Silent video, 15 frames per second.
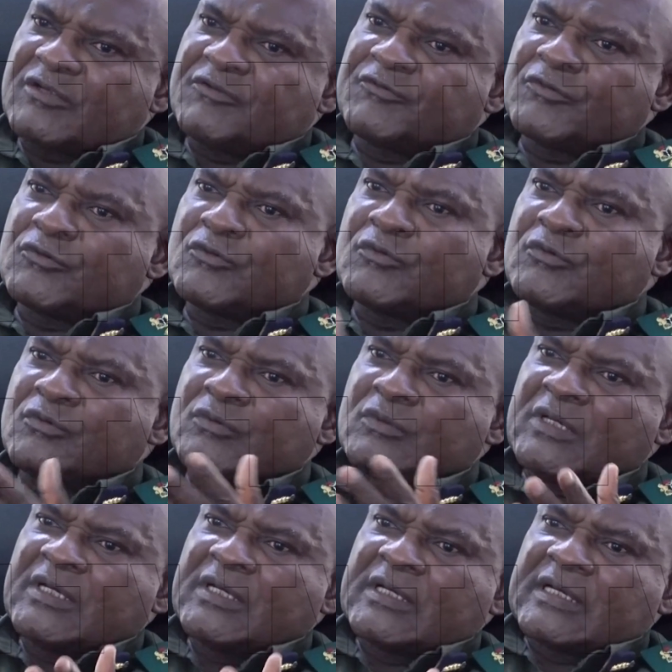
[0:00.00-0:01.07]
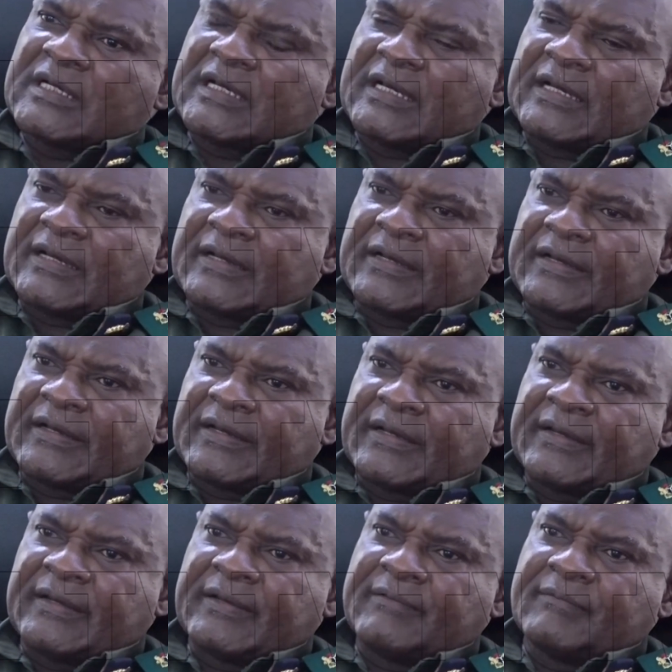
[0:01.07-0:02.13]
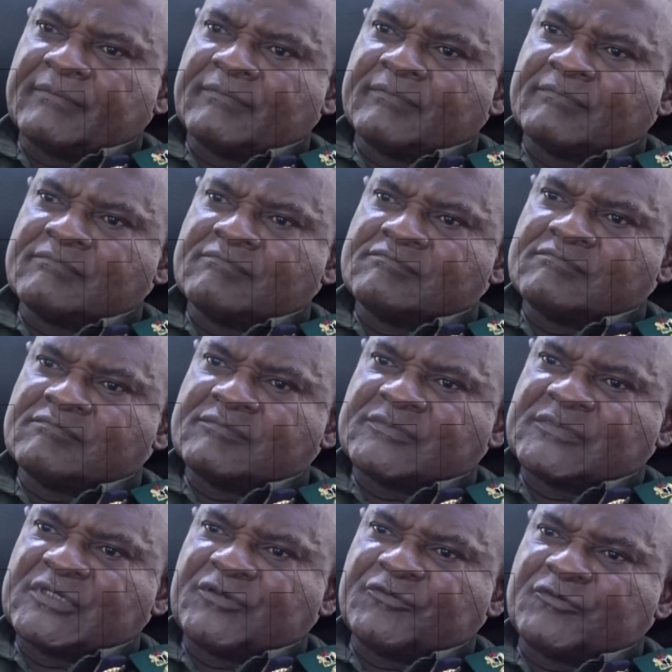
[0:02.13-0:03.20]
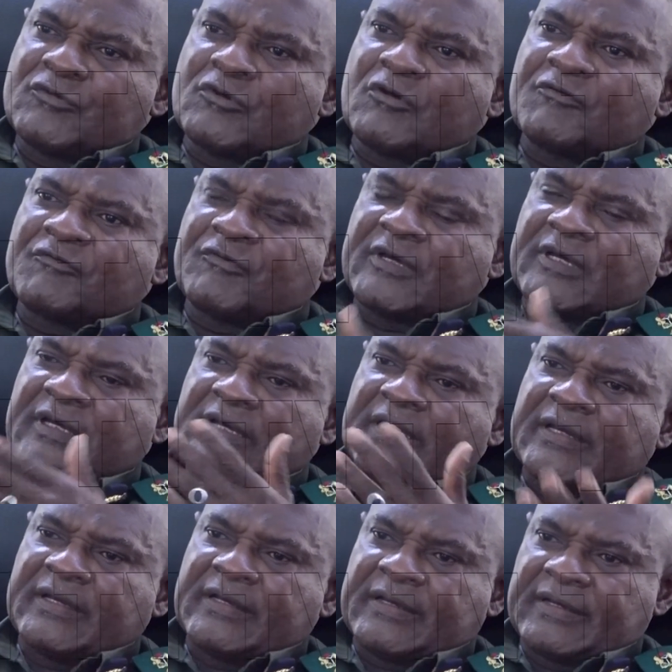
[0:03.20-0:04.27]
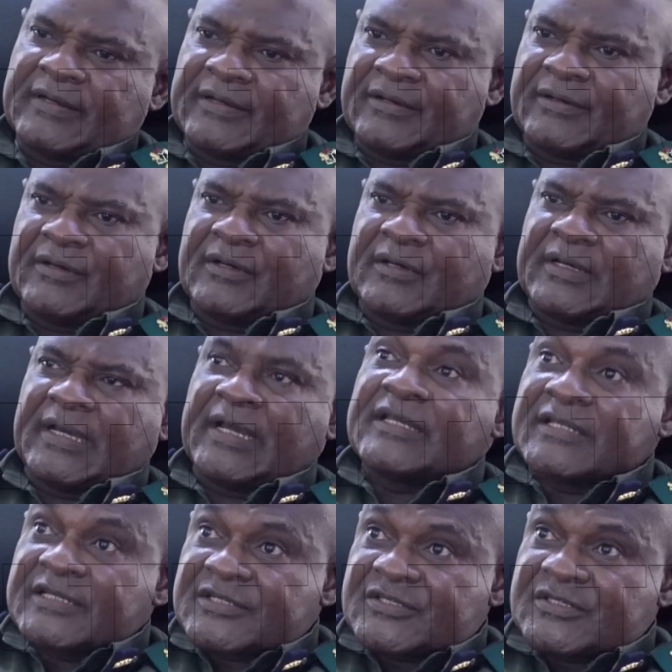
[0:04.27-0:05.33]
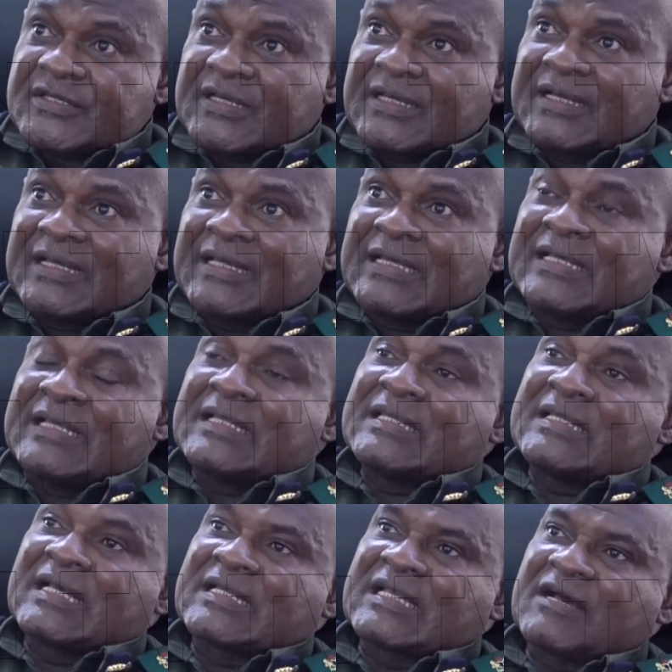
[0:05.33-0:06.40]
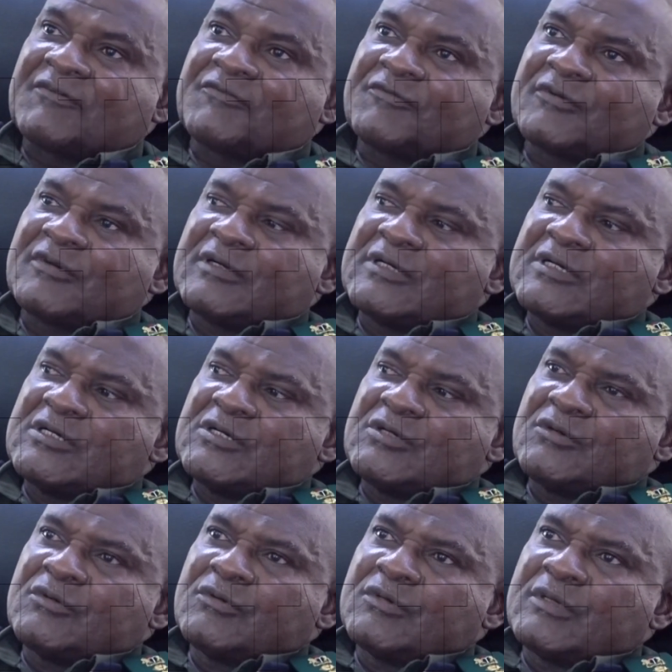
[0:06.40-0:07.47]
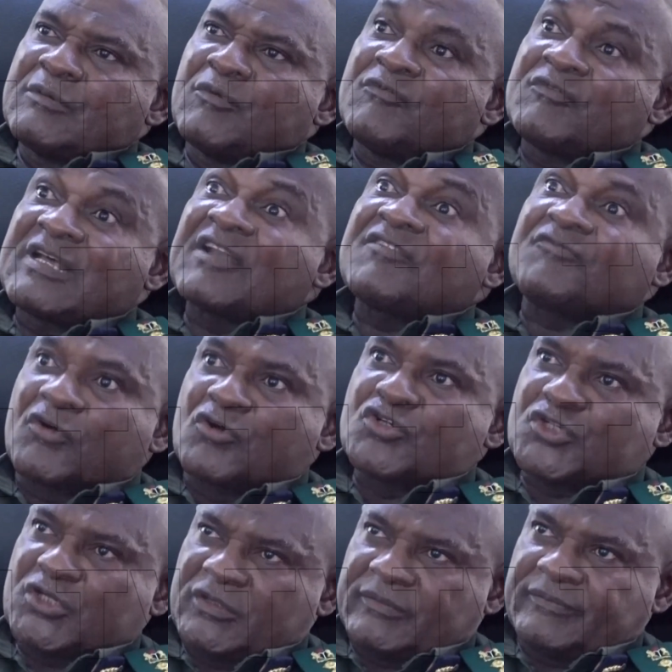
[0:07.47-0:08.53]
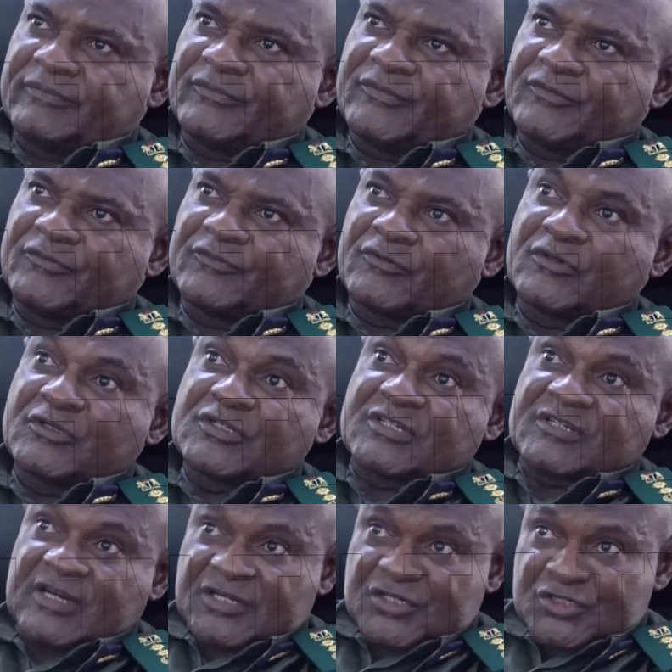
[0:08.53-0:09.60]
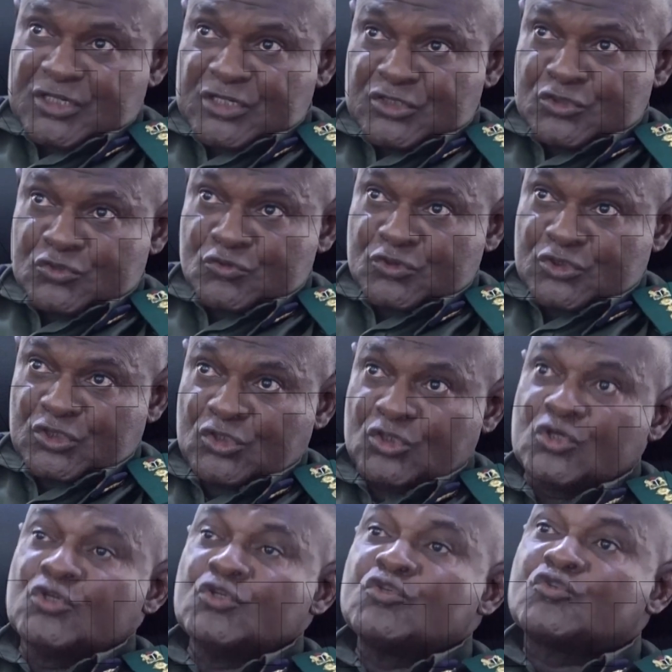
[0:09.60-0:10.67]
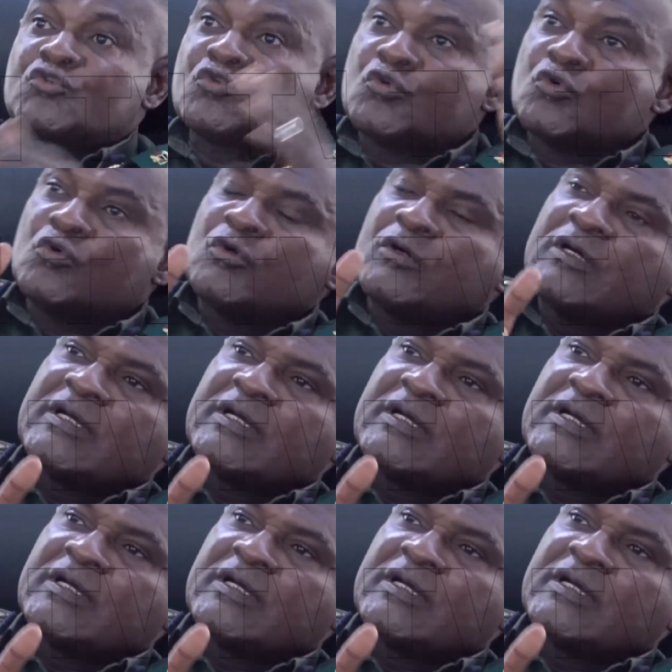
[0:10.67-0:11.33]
review, um, review of uh, edicts that have removed that function from the traditional institution to